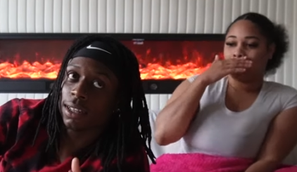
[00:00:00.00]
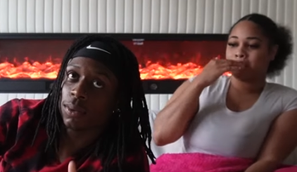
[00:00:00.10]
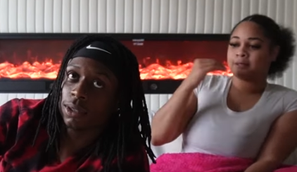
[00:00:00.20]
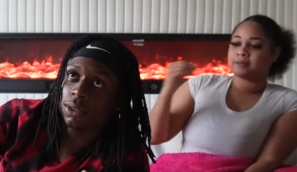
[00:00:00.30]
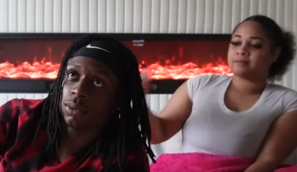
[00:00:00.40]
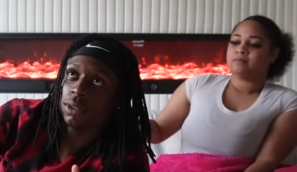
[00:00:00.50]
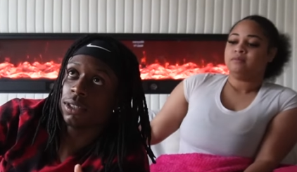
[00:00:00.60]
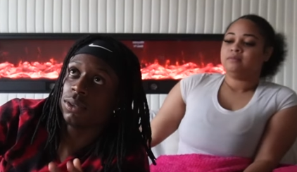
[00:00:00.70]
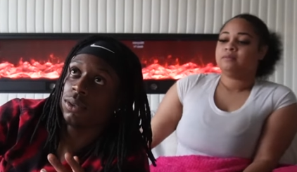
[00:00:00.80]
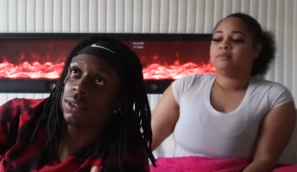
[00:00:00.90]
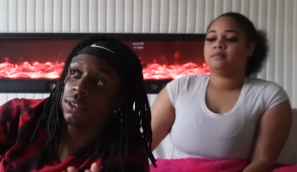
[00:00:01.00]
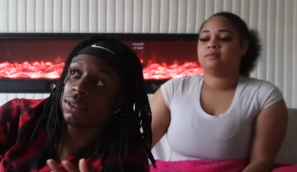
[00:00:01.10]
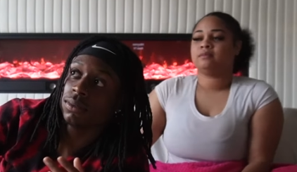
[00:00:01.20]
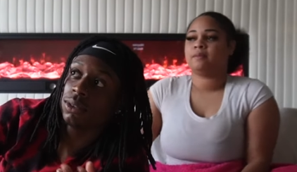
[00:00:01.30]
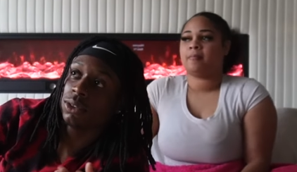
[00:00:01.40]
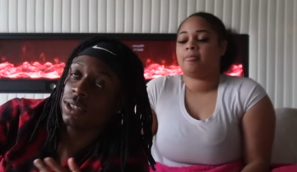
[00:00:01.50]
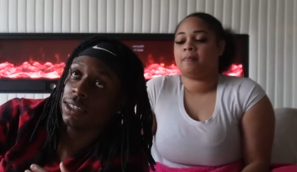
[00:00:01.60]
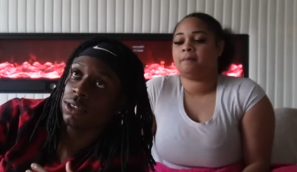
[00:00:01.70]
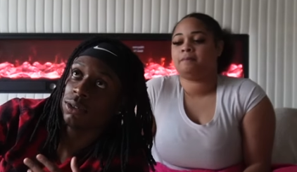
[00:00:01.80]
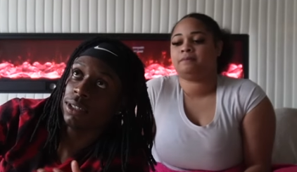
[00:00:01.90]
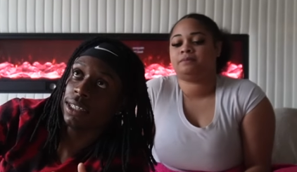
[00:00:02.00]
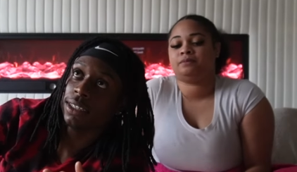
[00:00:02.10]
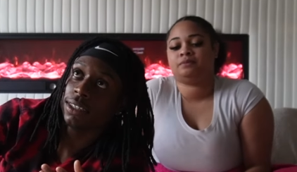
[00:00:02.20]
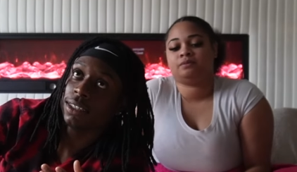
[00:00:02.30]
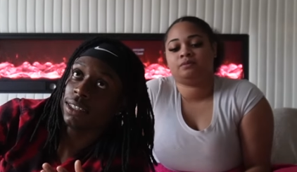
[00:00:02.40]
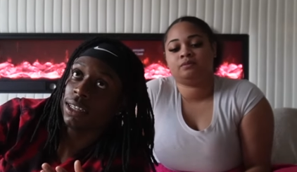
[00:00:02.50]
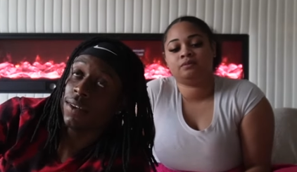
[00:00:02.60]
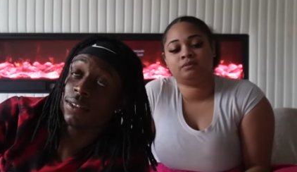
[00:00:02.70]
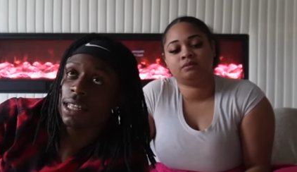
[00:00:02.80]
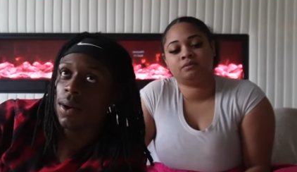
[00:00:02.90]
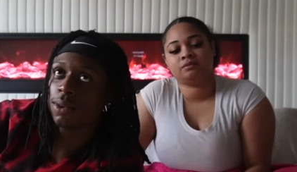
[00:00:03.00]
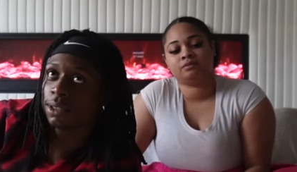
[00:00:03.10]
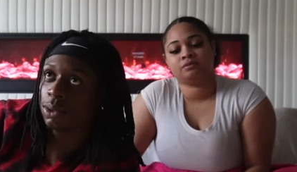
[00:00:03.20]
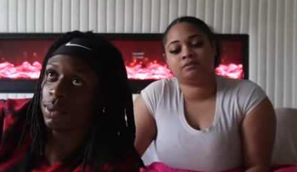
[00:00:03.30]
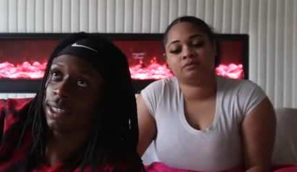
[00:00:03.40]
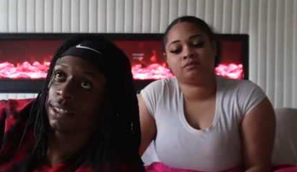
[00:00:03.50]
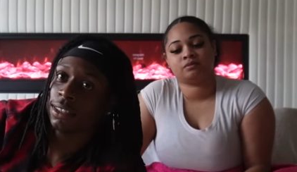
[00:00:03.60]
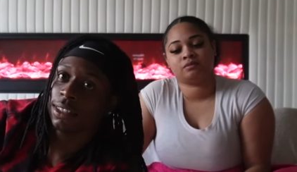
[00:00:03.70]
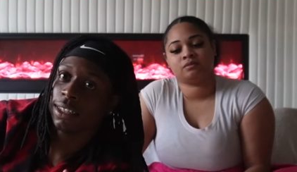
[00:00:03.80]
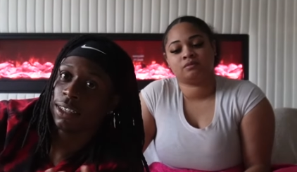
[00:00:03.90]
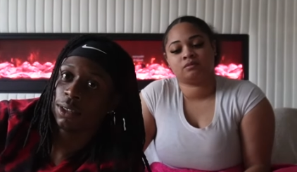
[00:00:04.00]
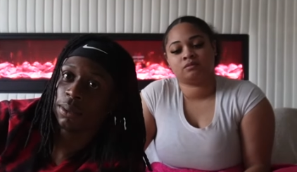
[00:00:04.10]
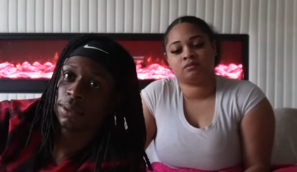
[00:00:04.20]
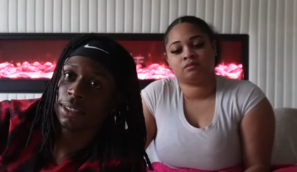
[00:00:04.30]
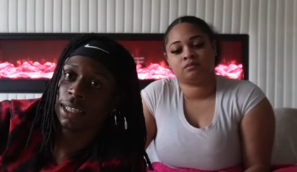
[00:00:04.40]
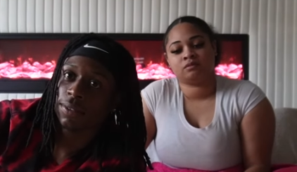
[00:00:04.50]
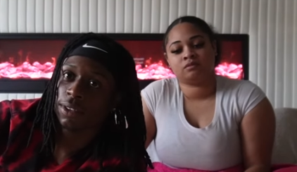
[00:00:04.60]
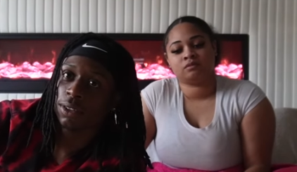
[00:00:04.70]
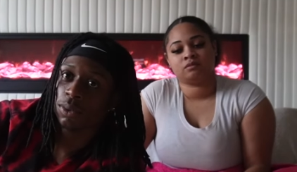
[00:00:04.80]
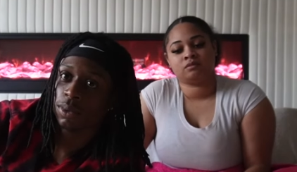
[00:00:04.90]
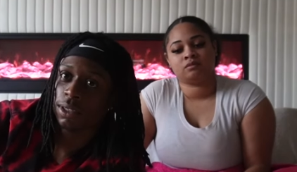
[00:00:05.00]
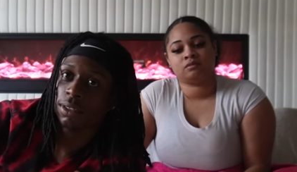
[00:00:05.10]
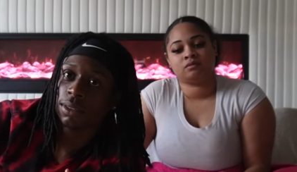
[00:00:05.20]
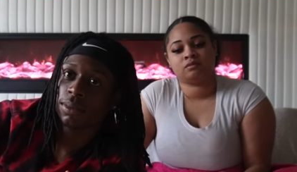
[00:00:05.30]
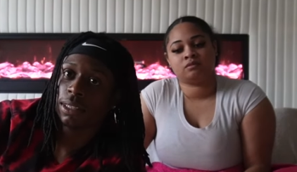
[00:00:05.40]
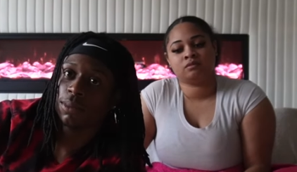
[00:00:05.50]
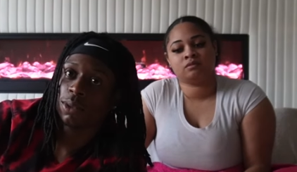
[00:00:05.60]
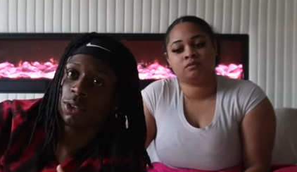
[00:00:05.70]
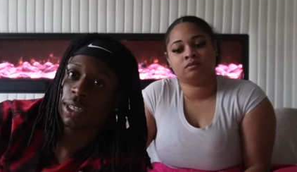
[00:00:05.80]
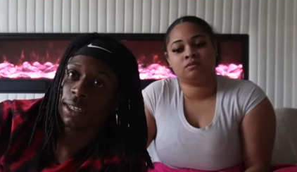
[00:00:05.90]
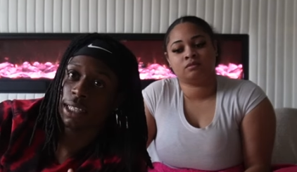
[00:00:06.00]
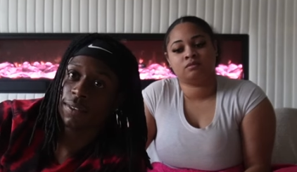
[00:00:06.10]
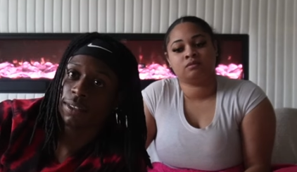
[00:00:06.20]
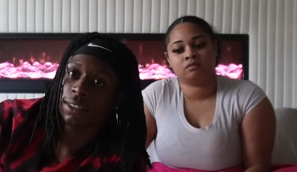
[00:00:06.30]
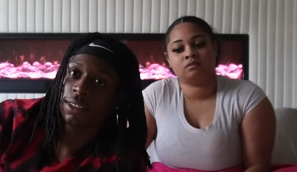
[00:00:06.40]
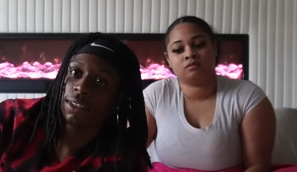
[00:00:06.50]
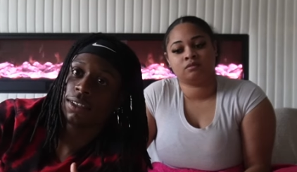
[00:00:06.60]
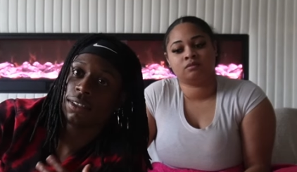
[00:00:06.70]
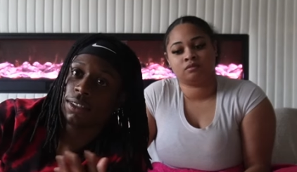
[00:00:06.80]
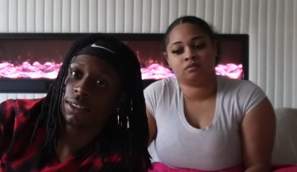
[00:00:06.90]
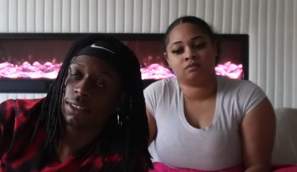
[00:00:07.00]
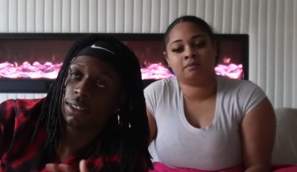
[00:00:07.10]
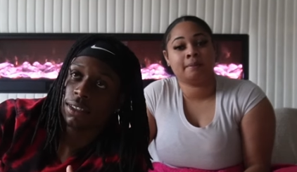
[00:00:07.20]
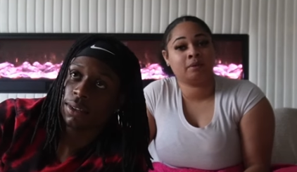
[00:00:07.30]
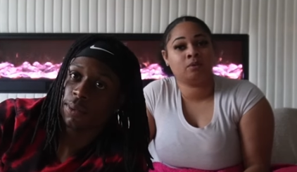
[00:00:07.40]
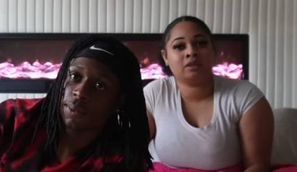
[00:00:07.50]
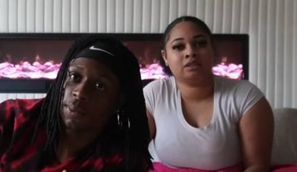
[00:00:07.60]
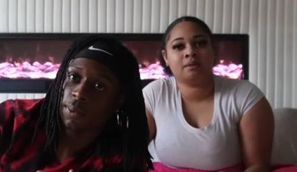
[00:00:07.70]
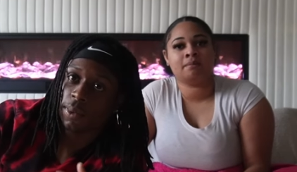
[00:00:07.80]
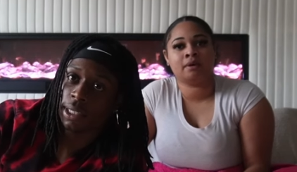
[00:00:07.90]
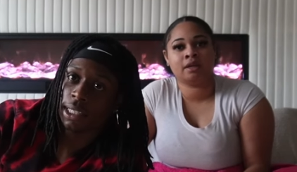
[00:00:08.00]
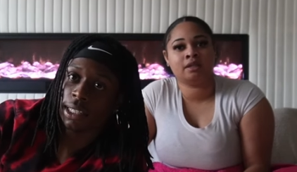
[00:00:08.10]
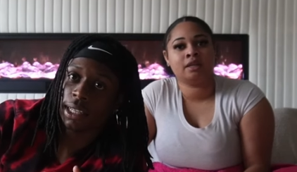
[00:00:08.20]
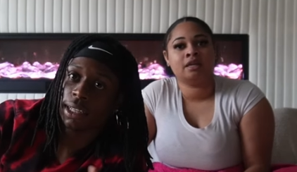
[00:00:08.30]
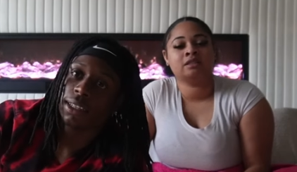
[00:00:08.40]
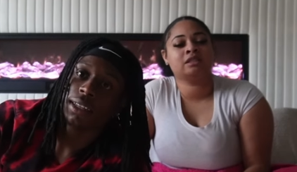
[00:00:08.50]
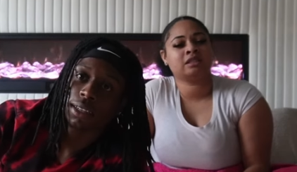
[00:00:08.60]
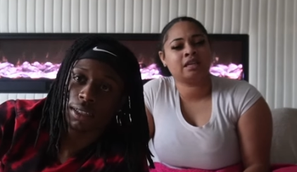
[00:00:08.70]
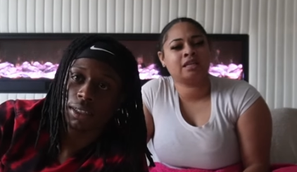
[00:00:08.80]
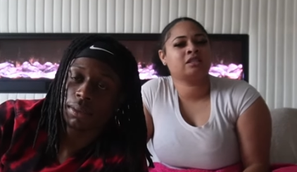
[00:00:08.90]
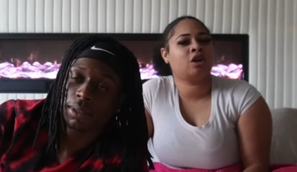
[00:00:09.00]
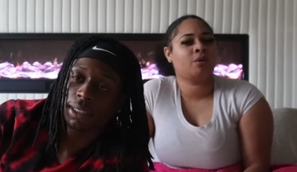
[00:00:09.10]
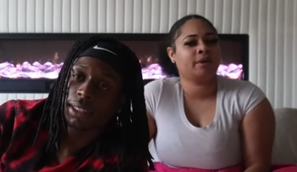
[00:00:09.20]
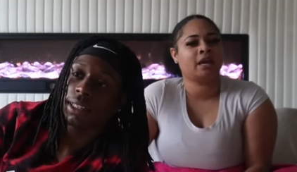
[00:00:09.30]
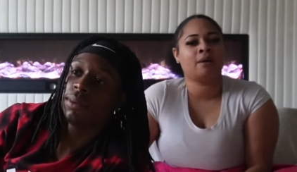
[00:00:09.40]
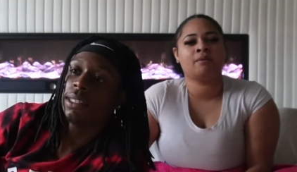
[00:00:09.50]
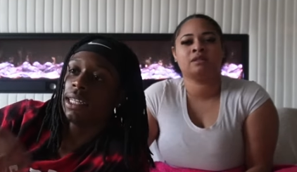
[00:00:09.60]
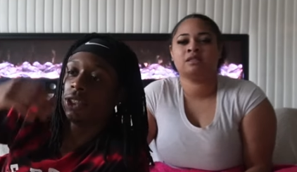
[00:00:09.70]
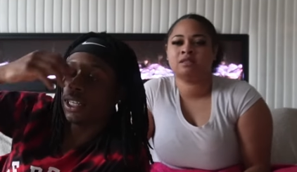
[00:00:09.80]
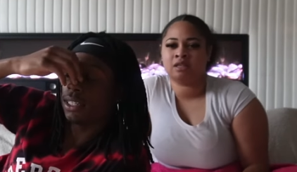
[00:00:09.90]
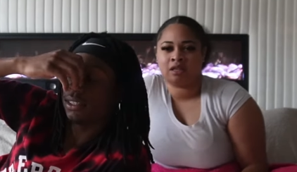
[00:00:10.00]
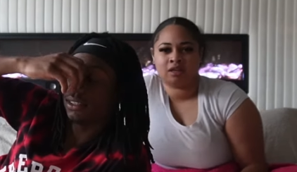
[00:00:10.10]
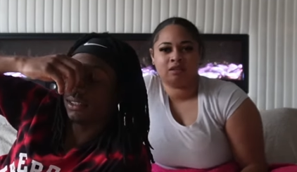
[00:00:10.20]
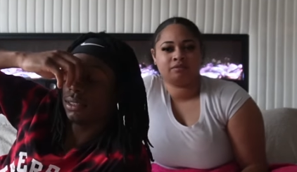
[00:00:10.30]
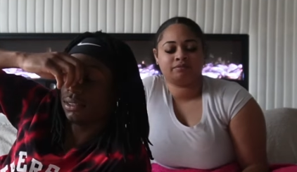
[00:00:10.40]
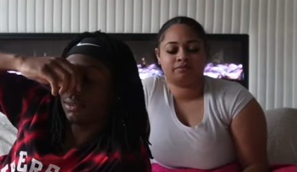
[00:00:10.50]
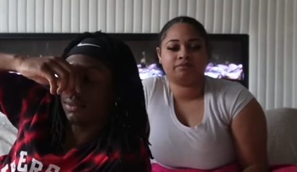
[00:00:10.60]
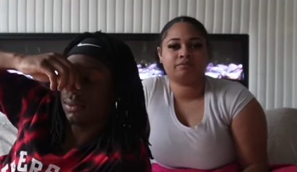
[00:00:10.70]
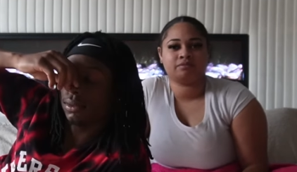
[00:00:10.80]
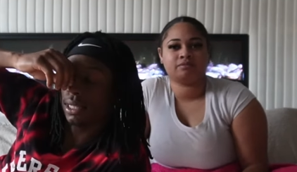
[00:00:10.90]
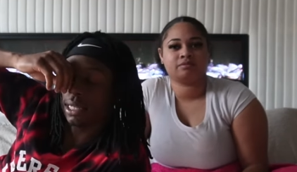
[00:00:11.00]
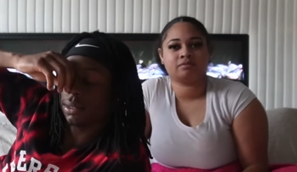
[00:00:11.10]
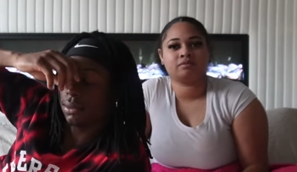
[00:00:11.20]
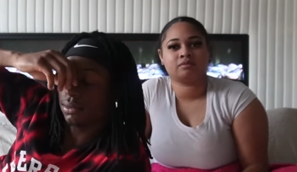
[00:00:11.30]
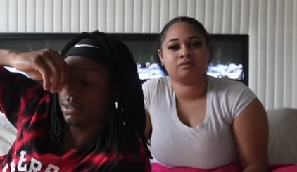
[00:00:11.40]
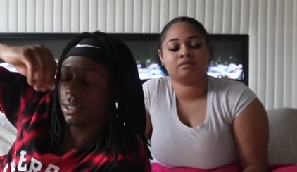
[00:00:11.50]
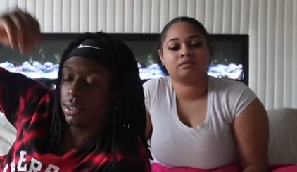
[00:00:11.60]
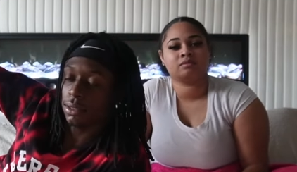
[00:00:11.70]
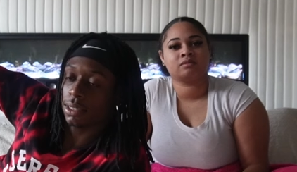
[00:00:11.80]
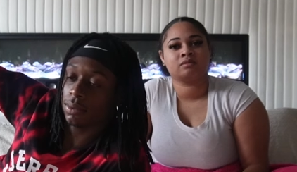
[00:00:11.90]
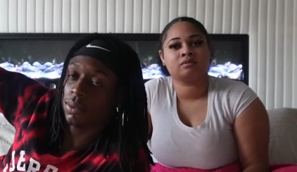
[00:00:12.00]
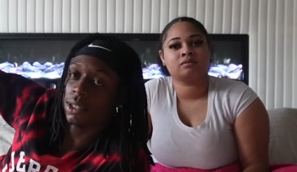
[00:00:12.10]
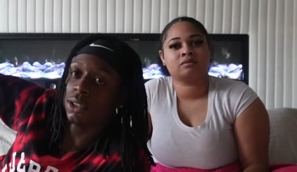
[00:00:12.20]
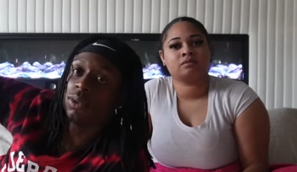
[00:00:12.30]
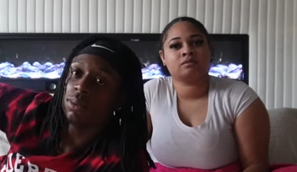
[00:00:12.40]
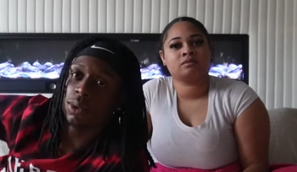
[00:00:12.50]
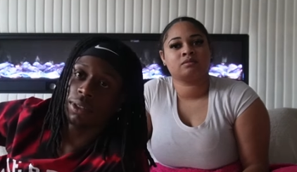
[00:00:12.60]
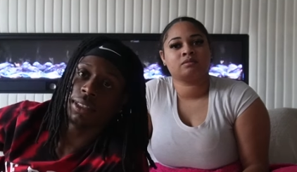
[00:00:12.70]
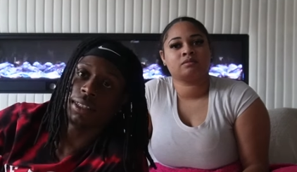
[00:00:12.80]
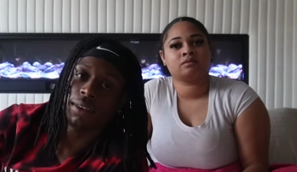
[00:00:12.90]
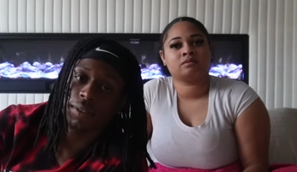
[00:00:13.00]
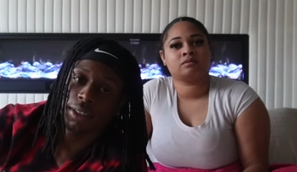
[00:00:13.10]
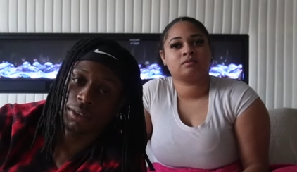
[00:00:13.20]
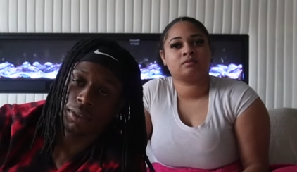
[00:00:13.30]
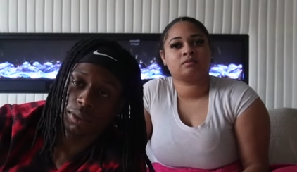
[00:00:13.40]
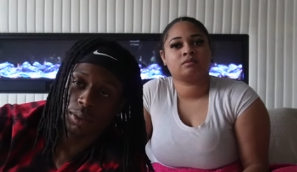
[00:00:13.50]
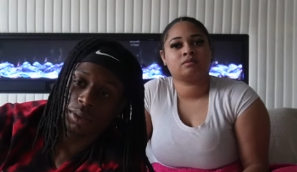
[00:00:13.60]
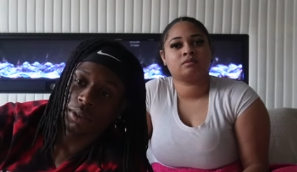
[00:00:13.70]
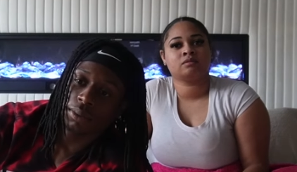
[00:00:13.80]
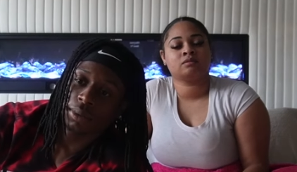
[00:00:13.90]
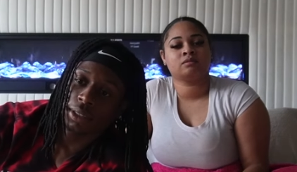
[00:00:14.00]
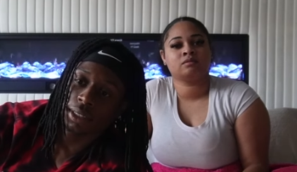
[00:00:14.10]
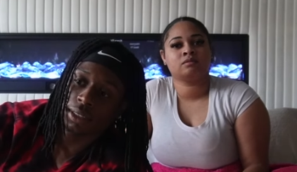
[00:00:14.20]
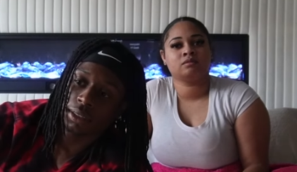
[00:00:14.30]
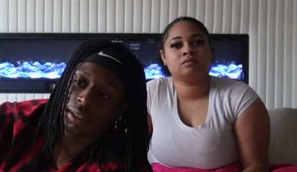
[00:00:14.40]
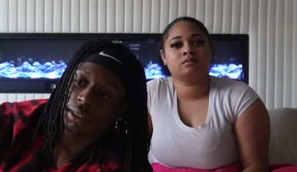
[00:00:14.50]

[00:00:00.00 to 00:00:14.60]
Speaker 1: of like once a week, or we're gonna try to do like if it's not once a week, then it's like you know what I'm saying every other week. You know what I'm saying? We're mm-hmm. gonna try mm-hmm. to give it to y'all. Maybe once a month. That, yeah, just let you know us know when y'all want to see. Like yeah, cause we want to do more sit down videos too. You know what mm-hmm. I'm saying?